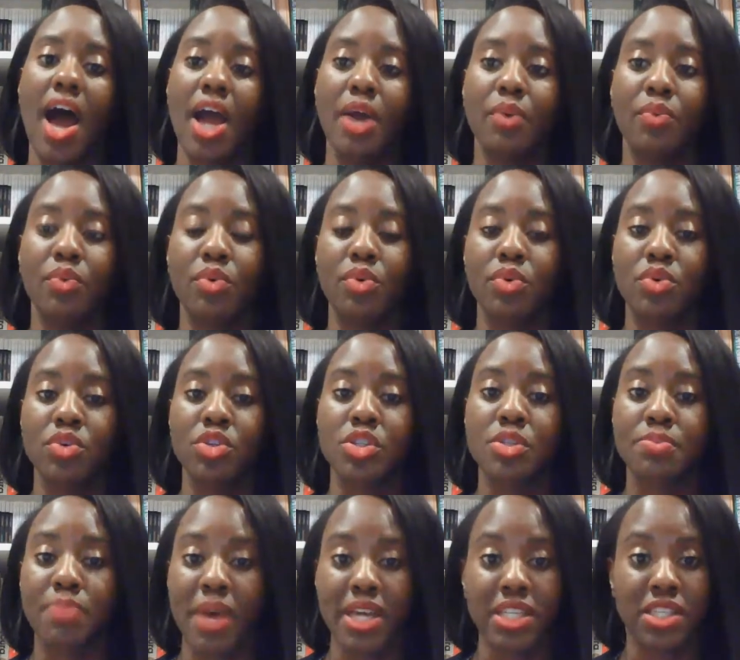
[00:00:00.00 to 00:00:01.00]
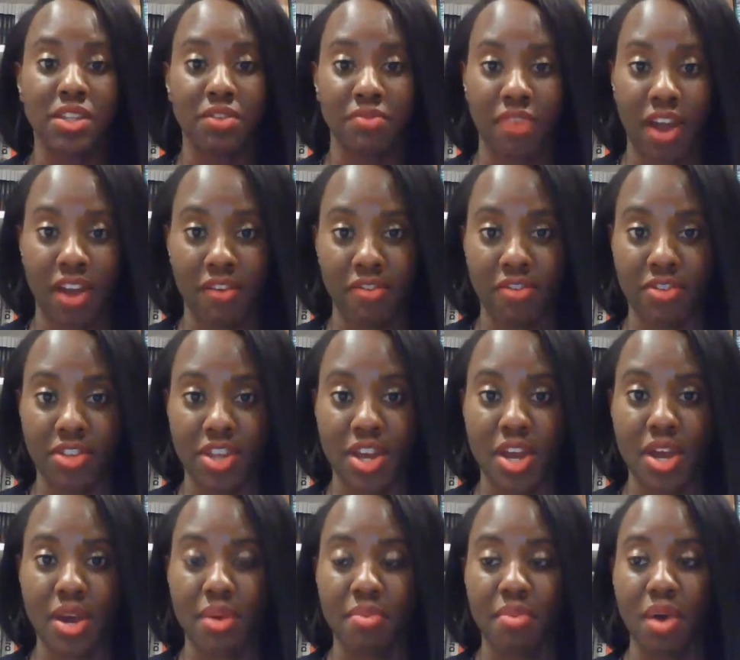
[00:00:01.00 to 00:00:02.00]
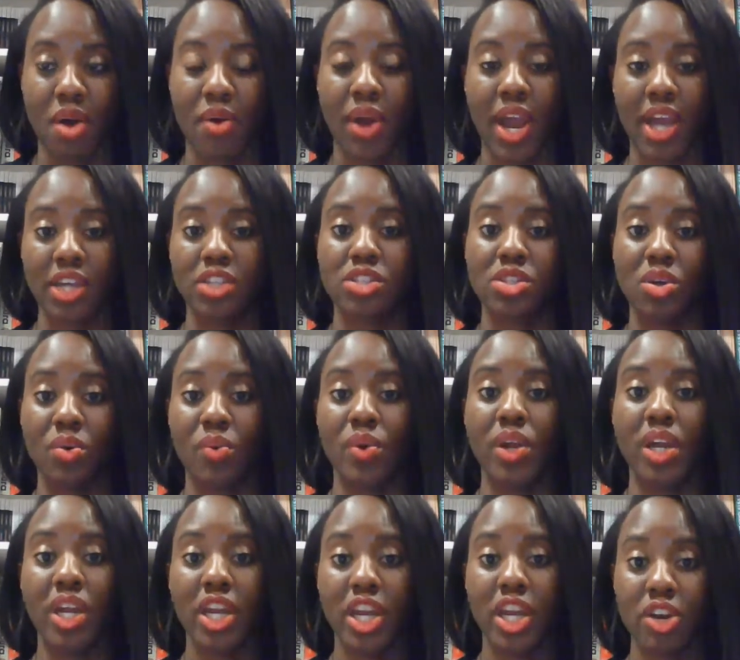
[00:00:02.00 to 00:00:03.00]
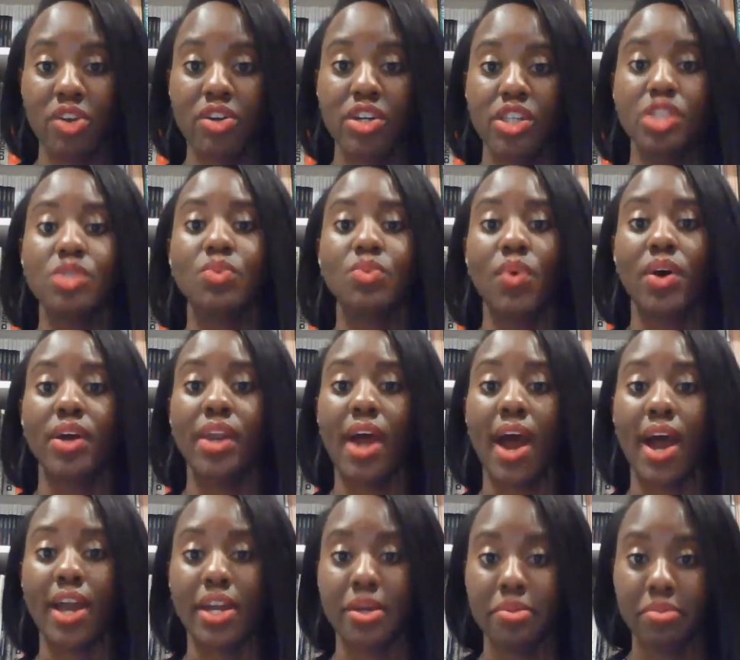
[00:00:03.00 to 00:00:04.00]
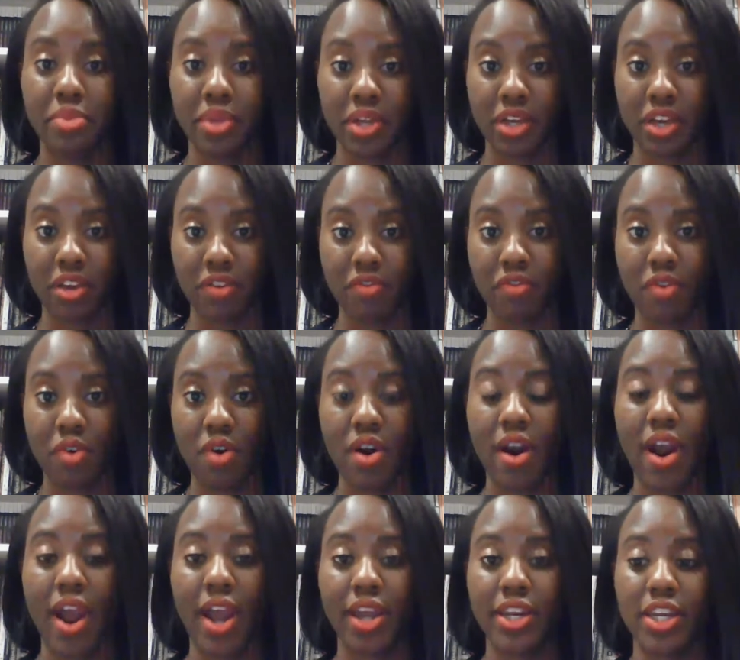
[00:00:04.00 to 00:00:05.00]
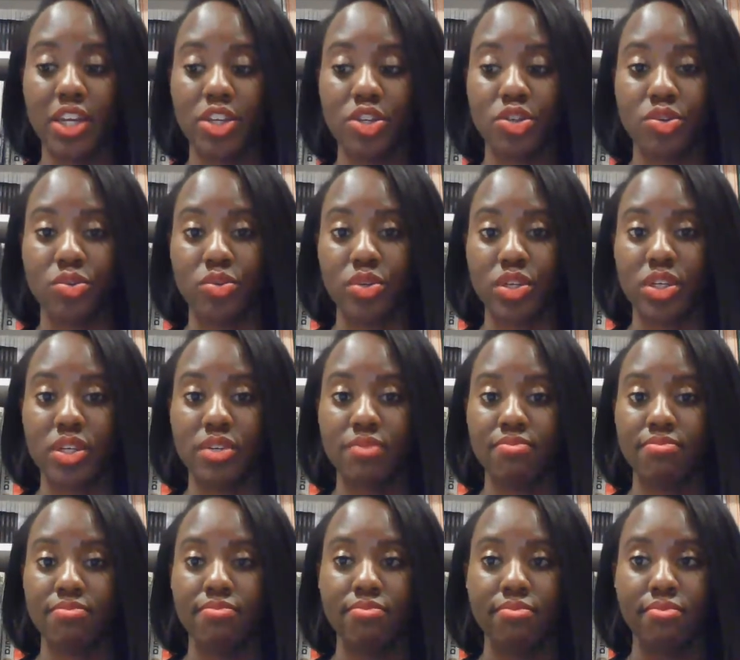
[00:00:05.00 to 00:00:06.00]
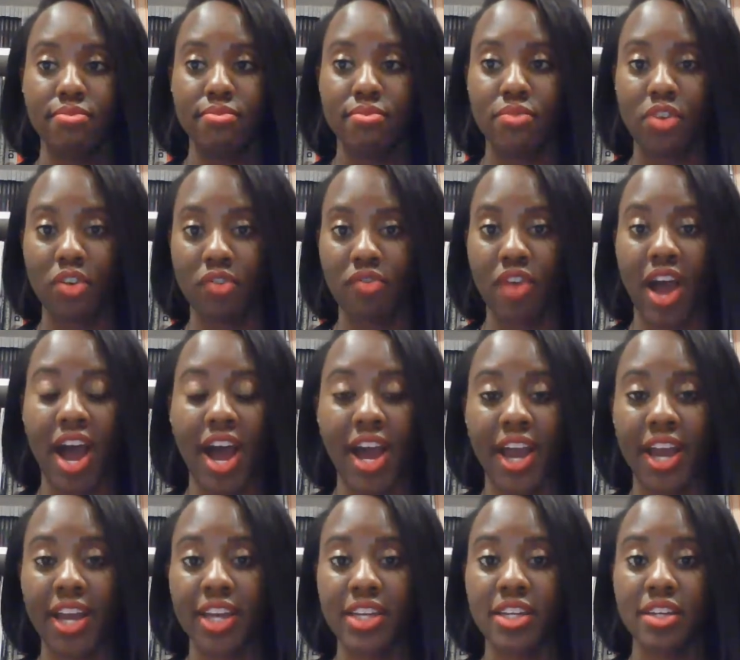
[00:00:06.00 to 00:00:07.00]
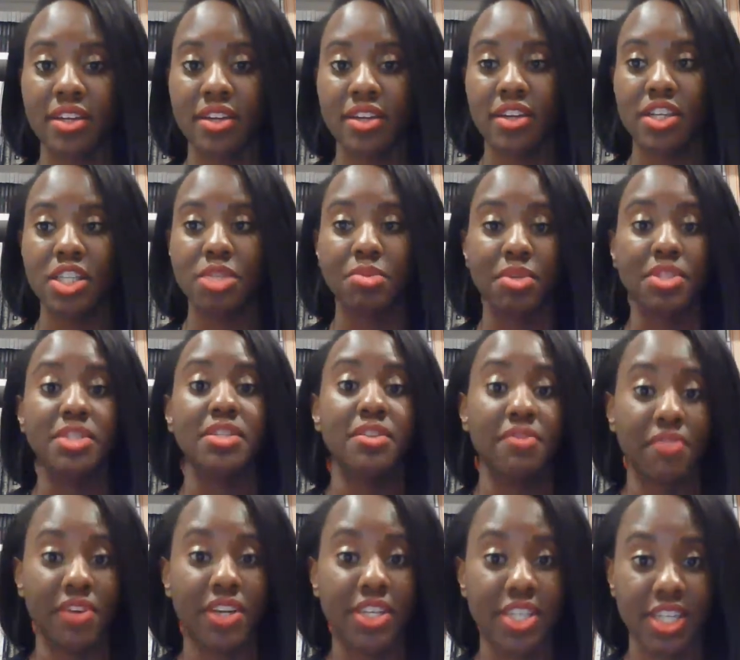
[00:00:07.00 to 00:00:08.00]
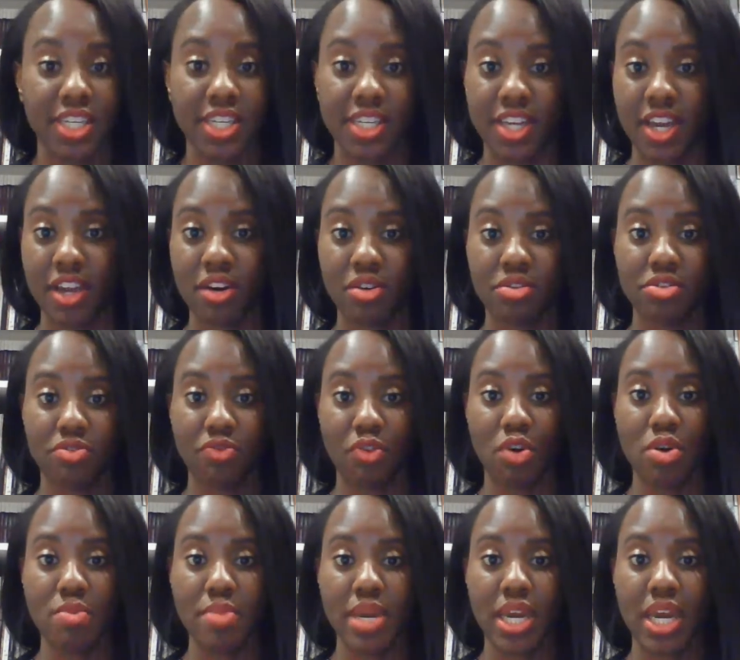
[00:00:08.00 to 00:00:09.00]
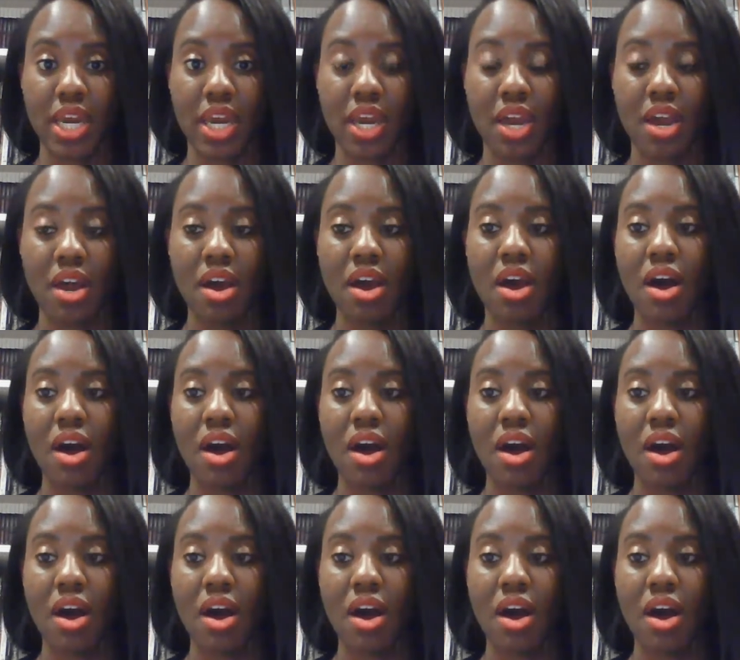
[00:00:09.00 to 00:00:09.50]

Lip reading: I will specify for them, okay, so here is what I am looking for. I need you to provide specific details for me.